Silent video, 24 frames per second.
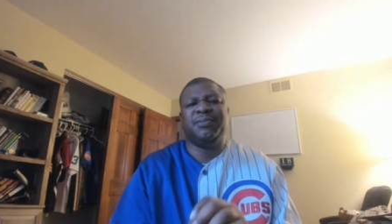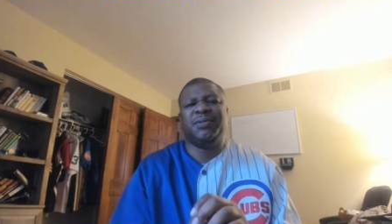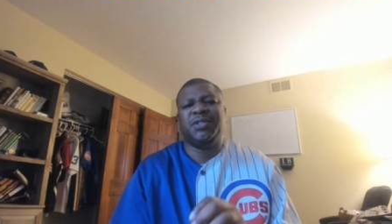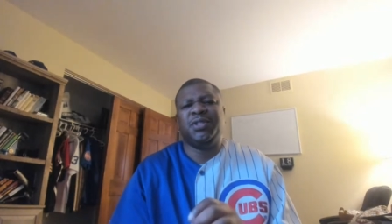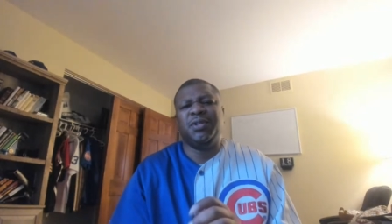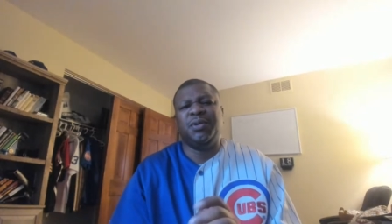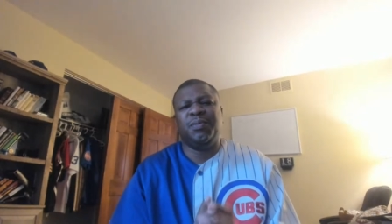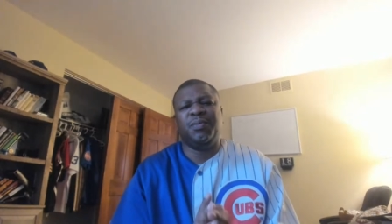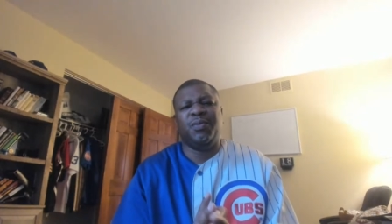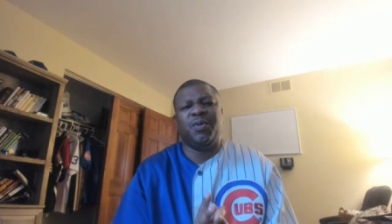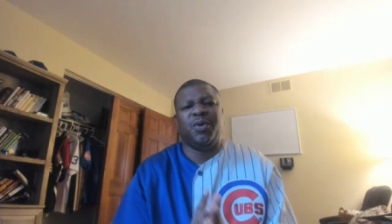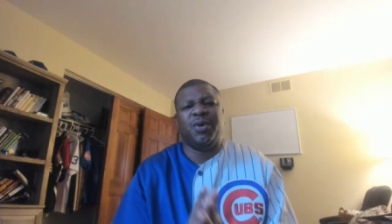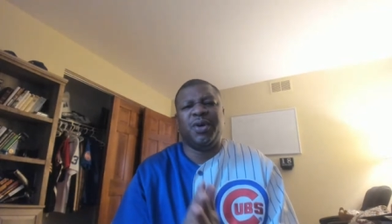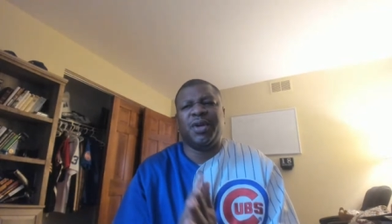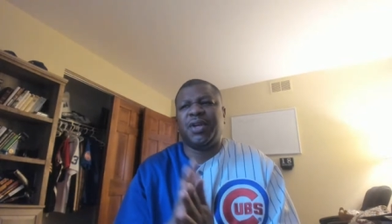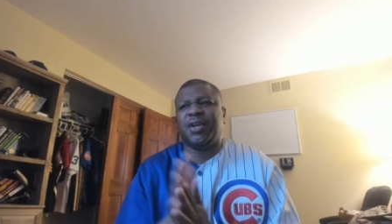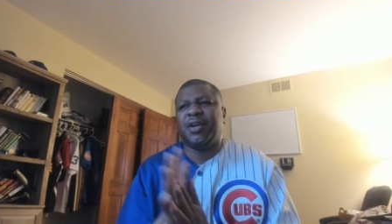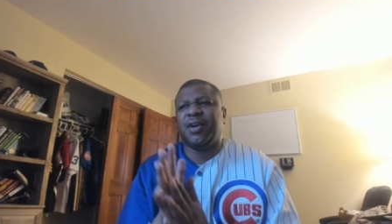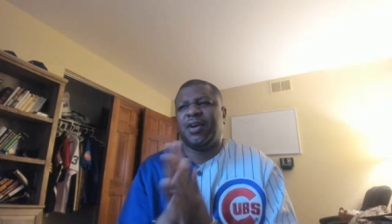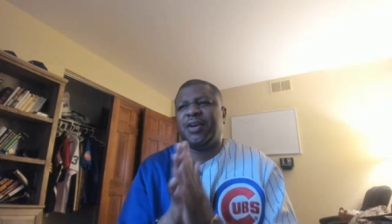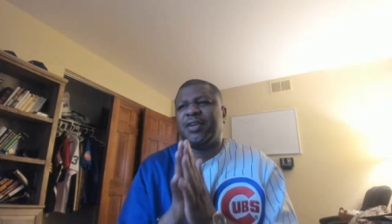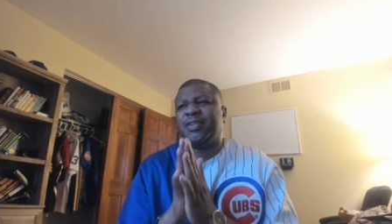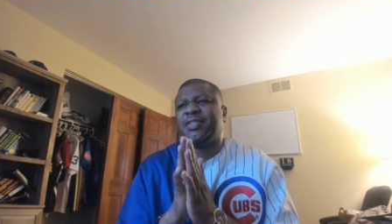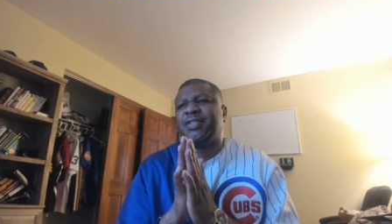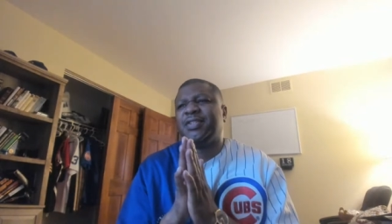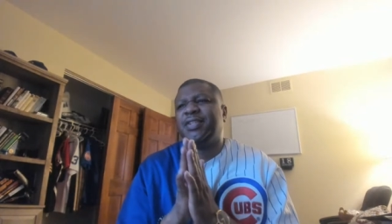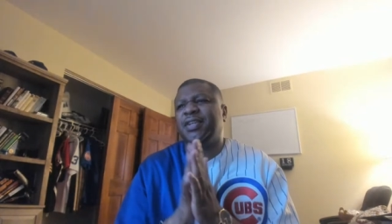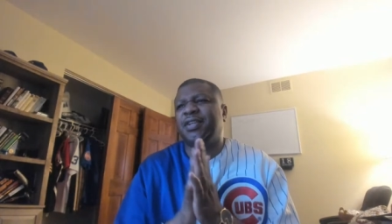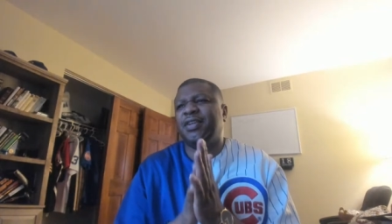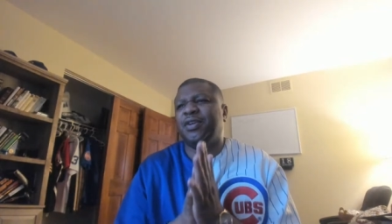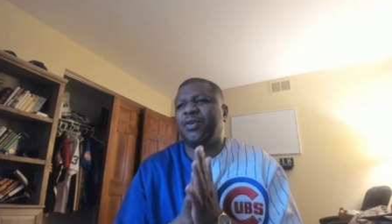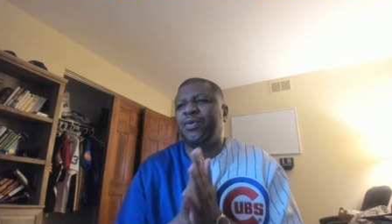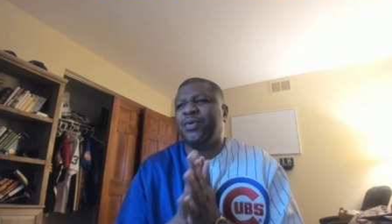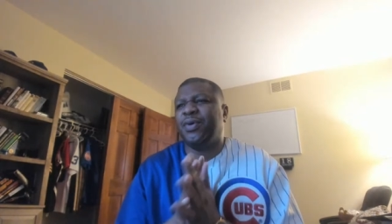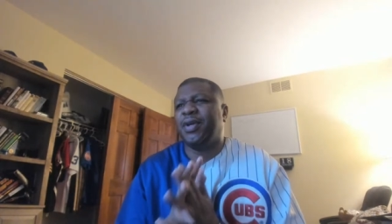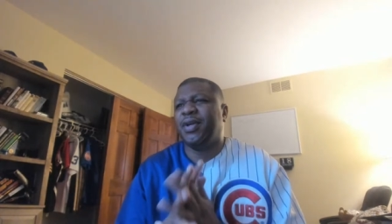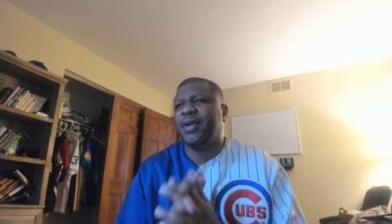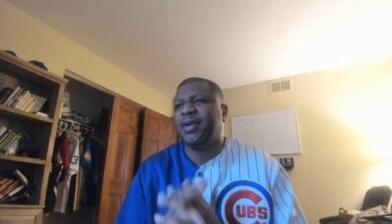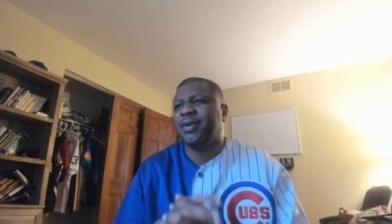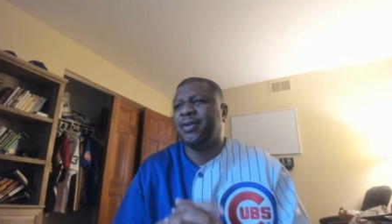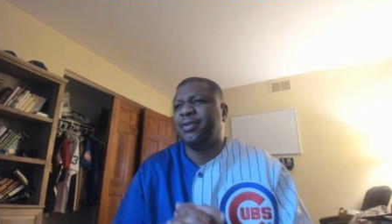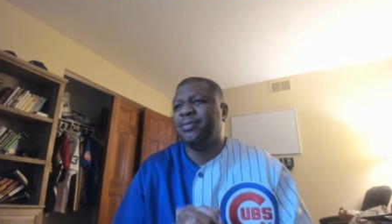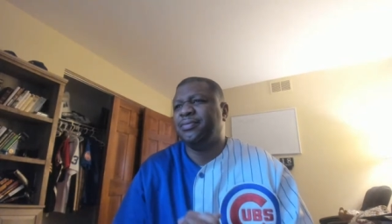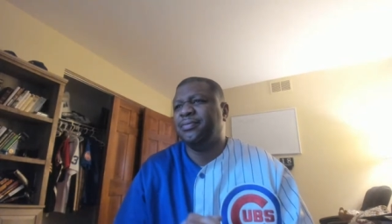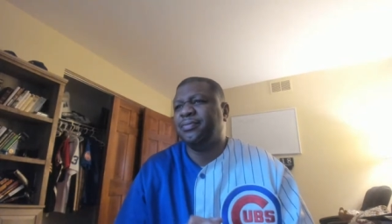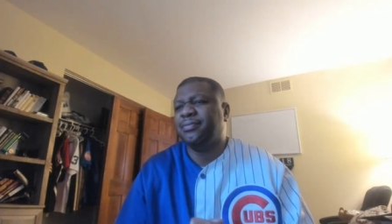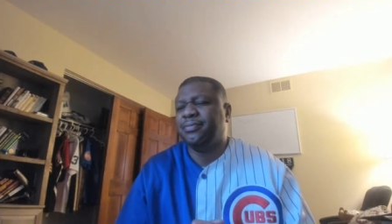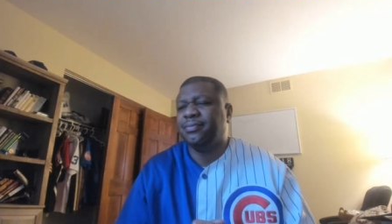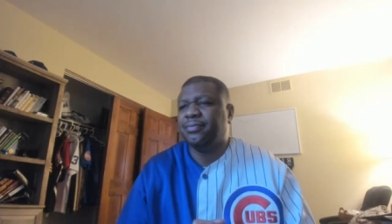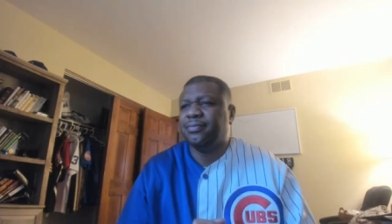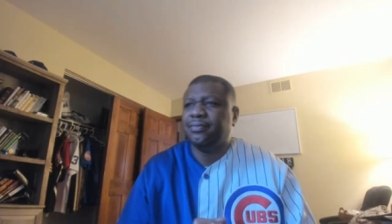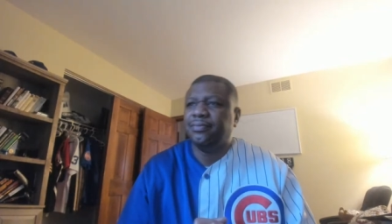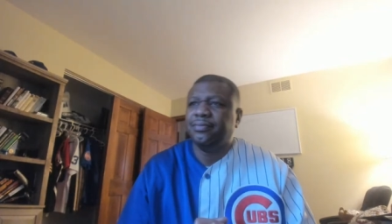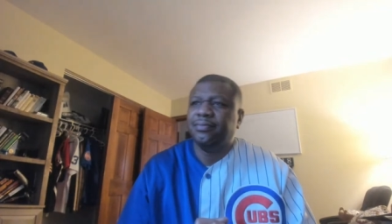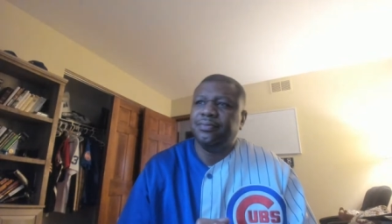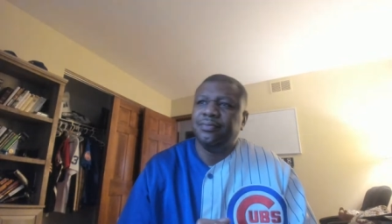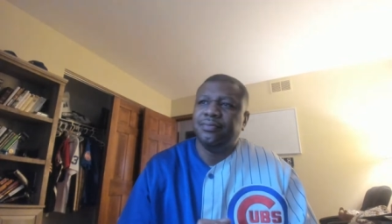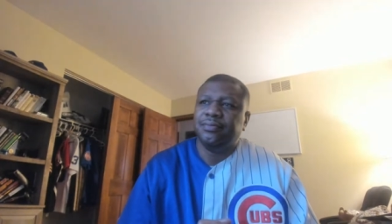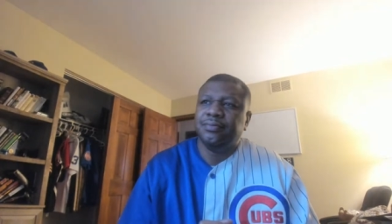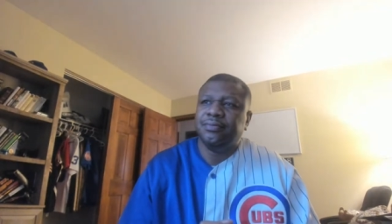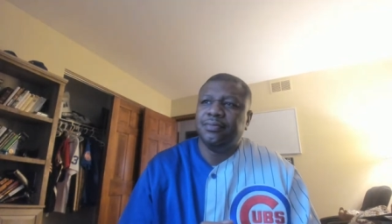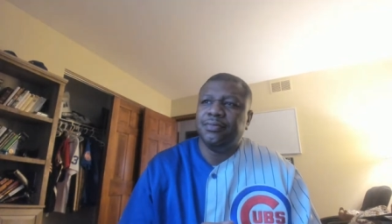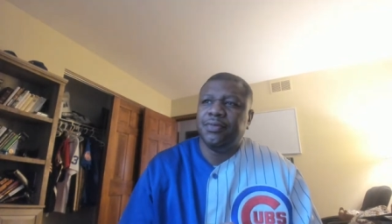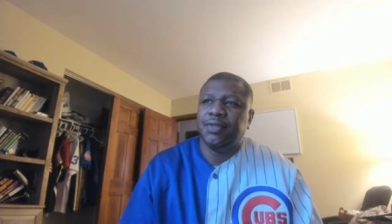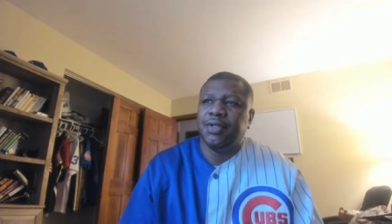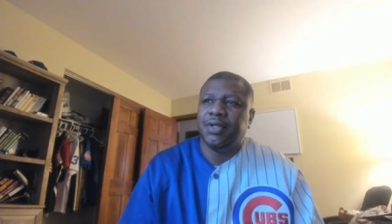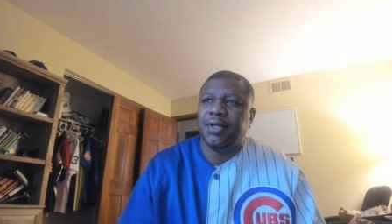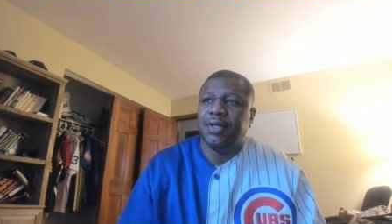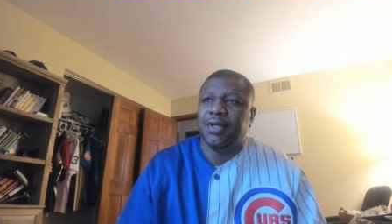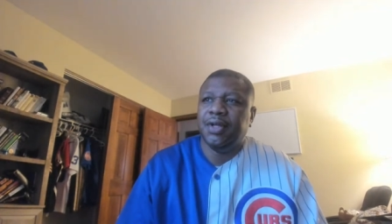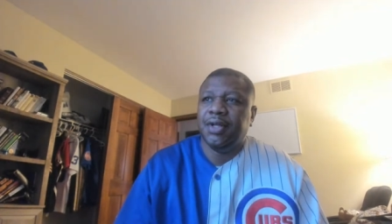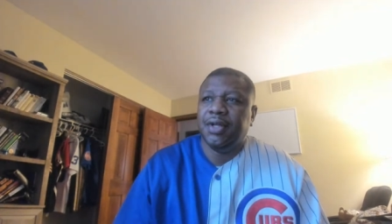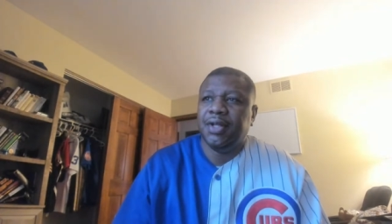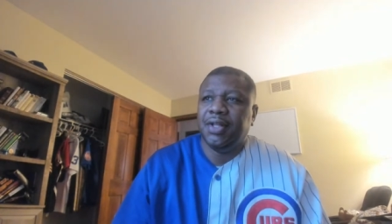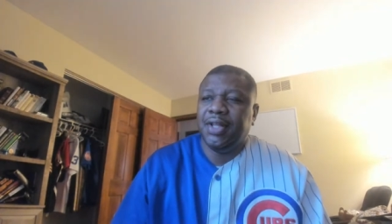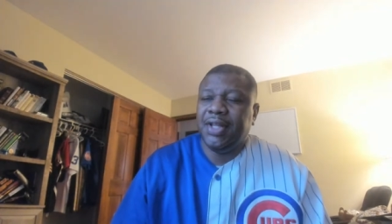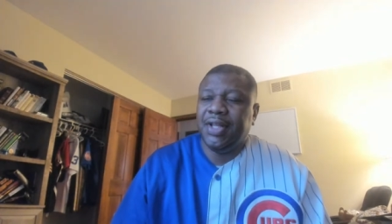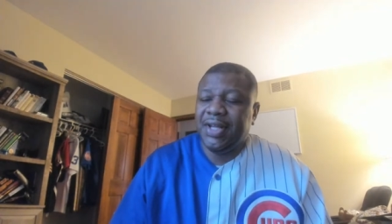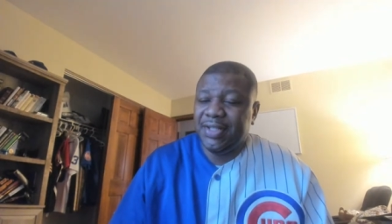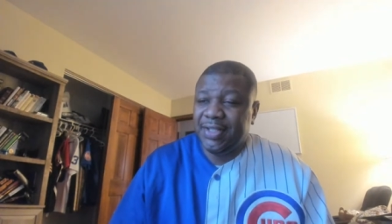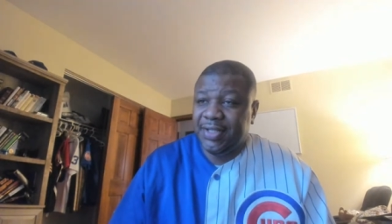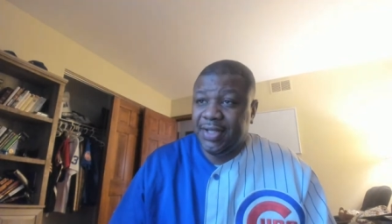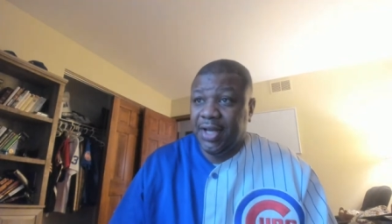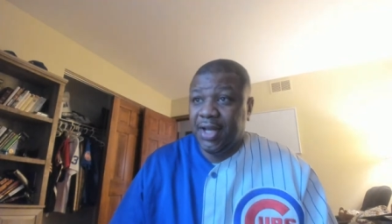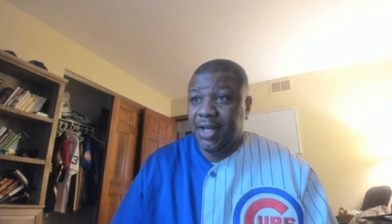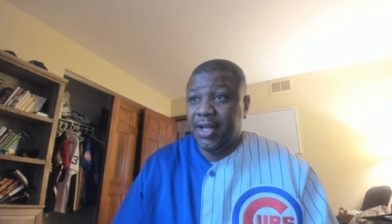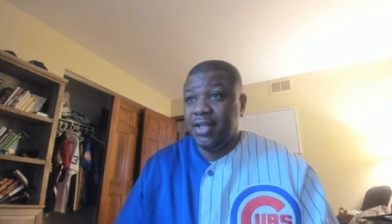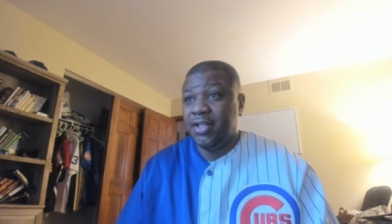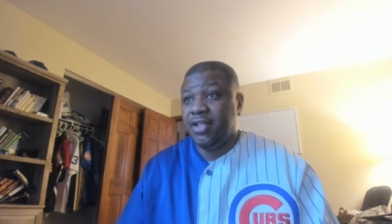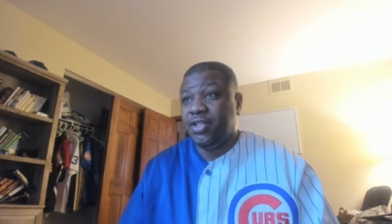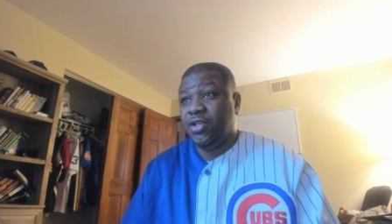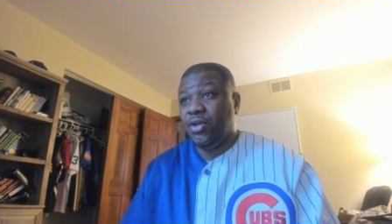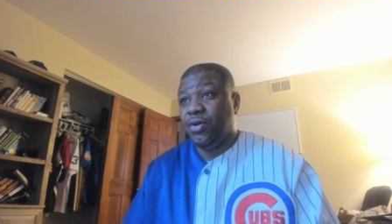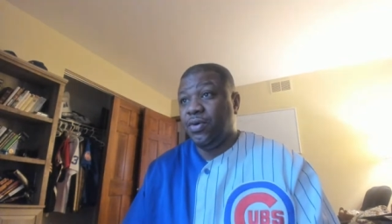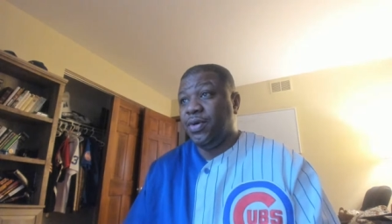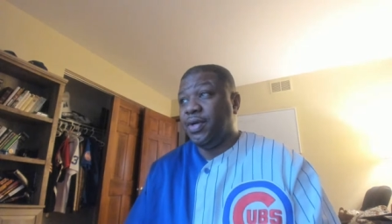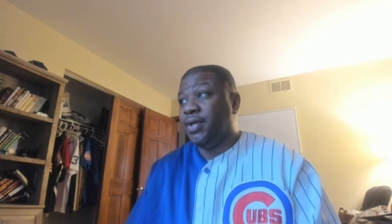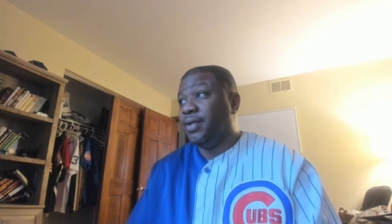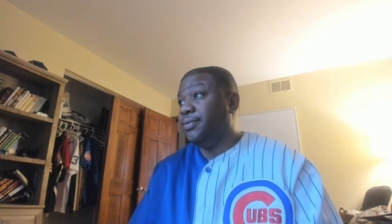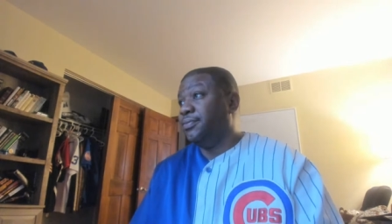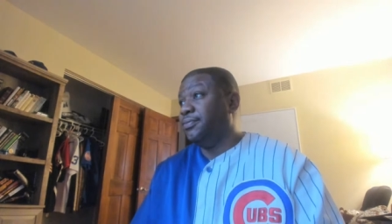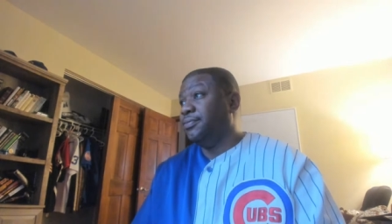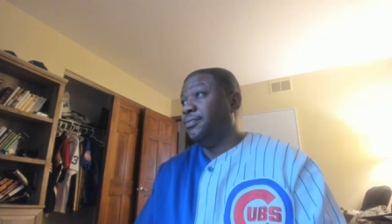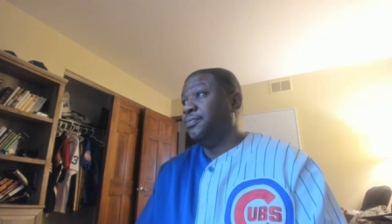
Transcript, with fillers: It's your boy Carcino here. Let's get into it.